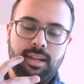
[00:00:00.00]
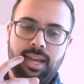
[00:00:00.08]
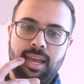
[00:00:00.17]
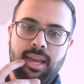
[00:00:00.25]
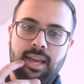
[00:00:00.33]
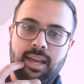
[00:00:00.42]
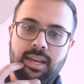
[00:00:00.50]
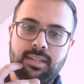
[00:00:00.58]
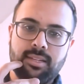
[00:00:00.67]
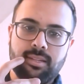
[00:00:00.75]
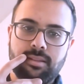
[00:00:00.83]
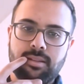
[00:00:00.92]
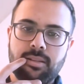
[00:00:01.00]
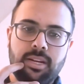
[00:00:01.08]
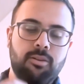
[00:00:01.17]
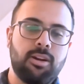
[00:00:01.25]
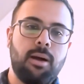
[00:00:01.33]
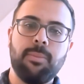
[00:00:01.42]
and,
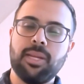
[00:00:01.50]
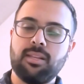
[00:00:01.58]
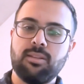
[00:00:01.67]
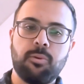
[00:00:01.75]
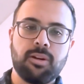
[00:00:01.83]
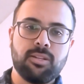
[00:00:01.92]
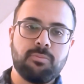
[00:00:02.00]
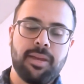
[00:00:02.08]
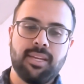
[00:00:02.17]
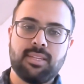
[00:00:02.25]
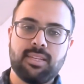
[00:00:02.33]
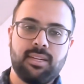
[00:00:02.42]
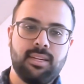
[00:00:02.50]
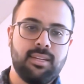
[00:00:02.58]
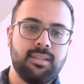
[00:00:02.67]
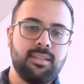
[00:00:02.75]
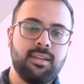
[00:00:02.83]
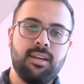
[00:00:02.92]
coming into Twitter
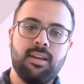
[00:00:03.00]
spaces,